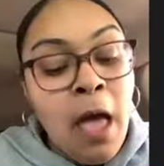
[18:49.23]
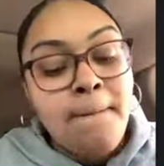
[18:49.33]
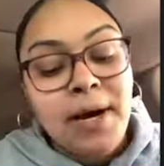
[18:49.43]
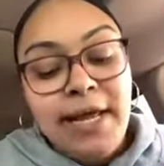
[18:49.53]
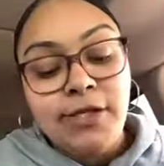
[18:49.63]

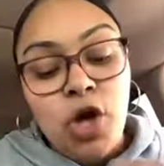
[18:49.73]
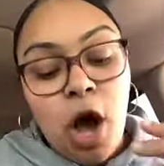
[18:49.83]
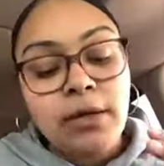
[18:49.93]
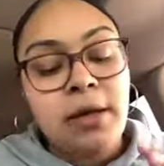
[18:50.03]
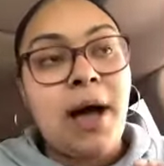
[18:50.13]
But he
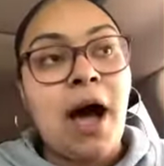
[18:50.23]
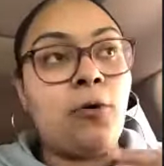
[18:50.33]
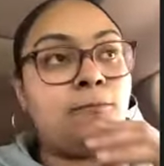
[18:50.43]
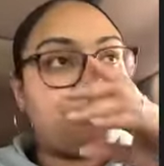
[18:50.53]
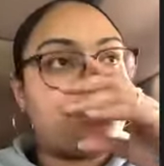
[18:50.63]
talked
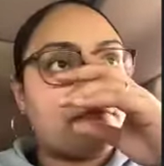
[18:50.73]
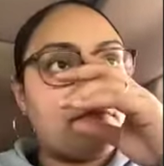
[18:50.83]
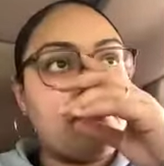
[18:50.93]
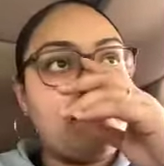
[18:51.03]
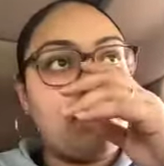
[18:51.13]
about
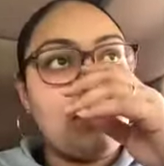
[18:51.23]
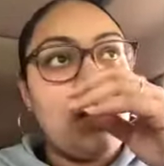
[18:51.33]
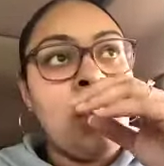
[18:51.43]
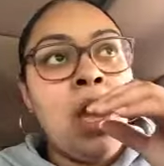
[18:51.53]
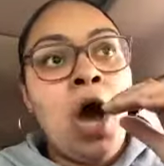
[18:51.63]

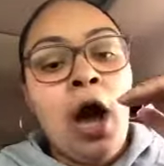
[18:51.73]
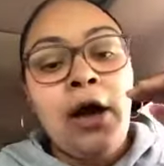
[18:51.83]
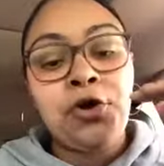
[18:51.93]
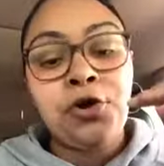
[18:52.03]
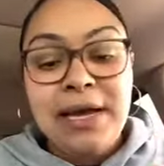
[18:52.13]

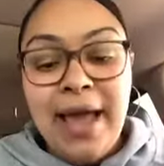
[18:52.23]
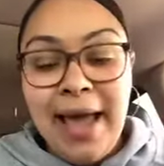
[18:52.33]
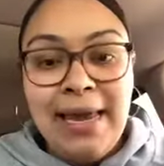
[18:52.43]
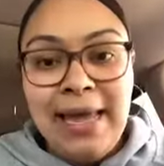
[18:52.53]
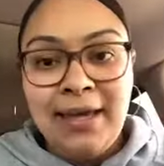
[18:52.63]

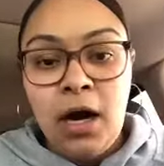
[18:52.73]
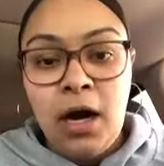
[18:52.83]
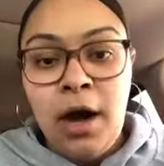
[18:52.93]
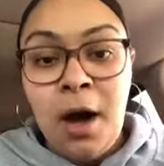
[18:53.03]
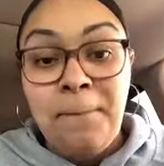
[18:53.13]
creating
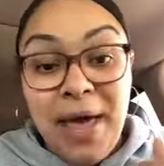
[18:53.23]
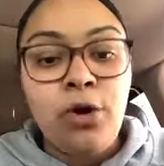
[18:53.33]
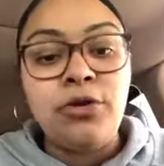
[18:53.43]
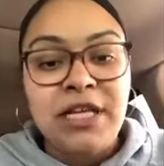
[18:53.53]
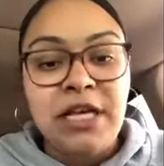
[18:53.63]
a
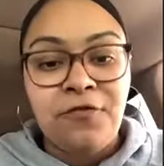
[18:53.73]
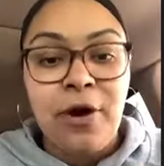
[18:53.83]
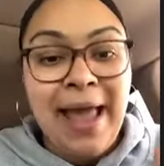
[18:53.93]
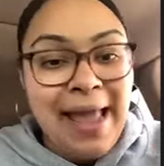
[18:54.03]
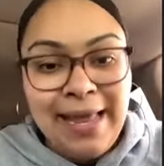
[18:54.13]
penalty for
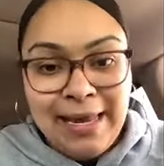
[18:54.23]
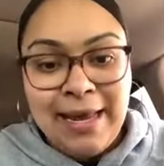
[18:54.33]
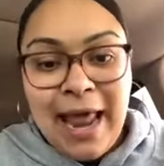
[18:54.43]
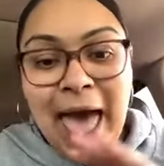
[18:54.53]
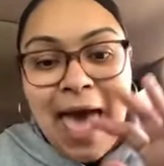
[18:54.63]
Aiden
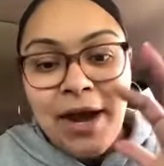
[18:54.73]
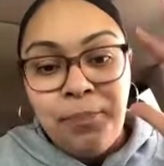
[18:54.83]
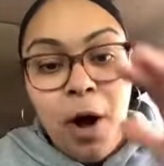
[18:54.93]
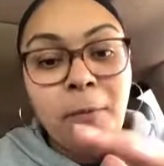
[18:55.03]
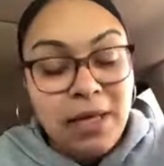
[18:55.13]
at a
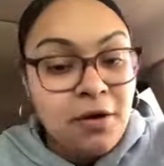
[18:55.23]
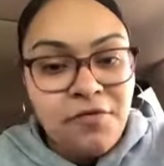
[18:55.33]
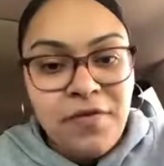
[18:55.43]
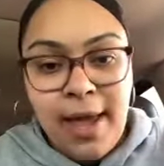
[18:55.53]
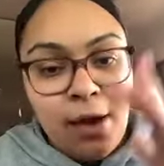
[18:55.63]
public
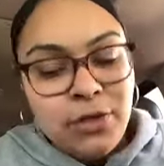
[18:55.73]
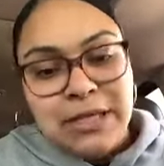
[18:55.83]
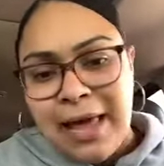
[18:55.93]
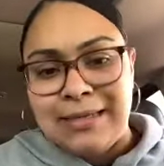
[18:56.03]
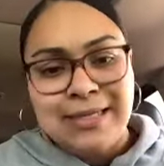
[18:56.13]
event. It was
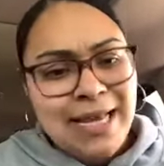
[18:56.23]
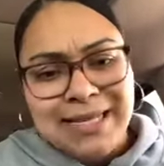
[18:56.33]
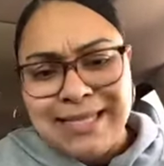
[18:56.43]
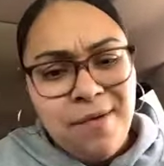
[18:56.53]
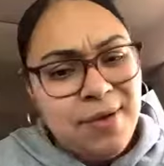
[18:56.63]
like
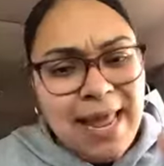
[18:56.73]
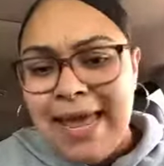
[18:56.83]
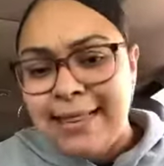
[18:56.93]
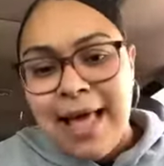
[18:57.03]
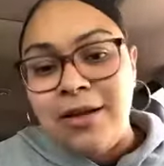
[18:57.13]
six, seven,
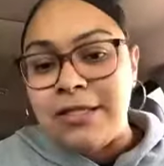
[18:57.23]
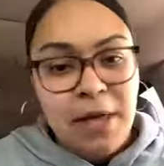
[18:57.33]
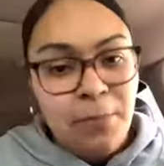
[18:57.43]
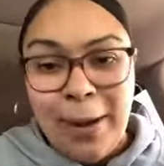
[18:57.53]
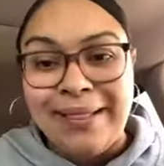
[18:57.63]
eight thousand
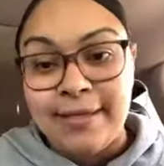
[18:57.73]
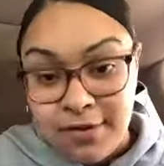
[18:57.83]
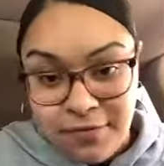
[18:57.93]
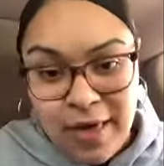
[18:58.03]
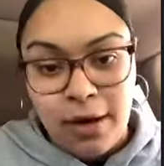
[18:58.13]
people at this
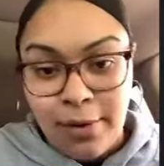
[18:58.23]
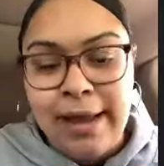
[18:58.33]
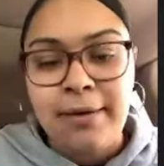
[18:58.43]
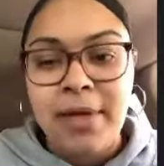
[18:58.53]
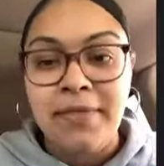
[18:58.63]
event,
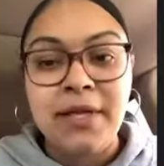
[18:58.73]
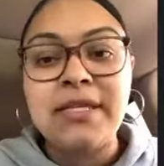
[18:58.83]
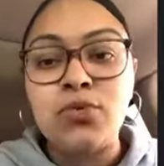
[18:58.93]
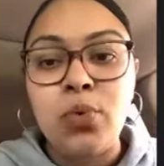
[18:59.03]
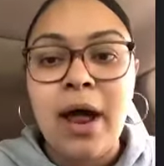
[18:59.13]
right? And this
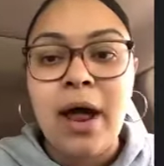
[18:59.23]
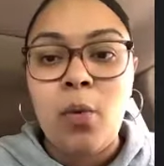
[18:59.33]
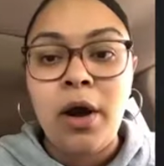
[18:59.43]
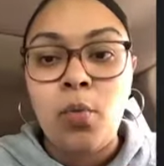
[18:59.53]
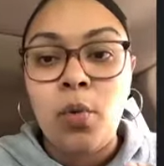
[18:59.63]
is what I
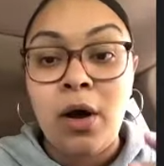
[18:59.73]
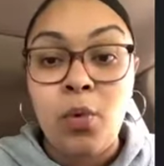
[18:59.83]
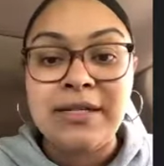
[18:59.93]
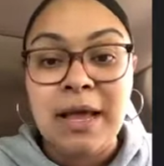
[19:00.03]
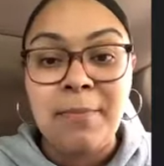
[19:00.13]
want to what I
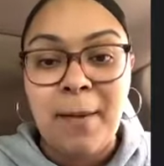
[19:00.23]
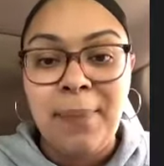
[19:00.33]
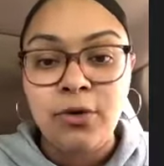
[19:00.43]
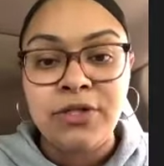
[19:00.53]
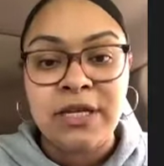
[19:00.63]
want to say by
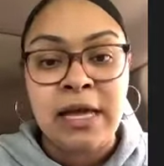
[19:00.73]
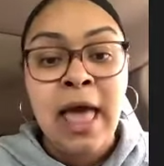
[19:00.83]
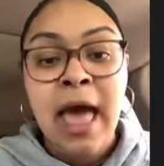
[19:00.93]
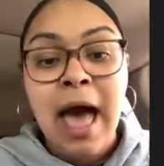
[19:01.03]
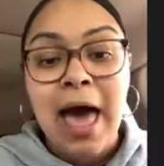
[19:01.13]
penalty.
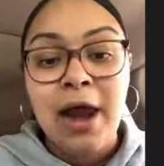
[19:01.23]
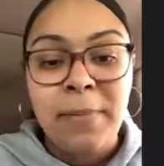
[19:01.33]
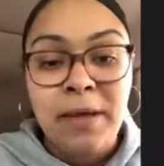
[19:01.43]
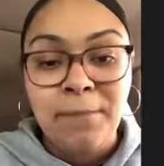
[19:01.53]
I don't mean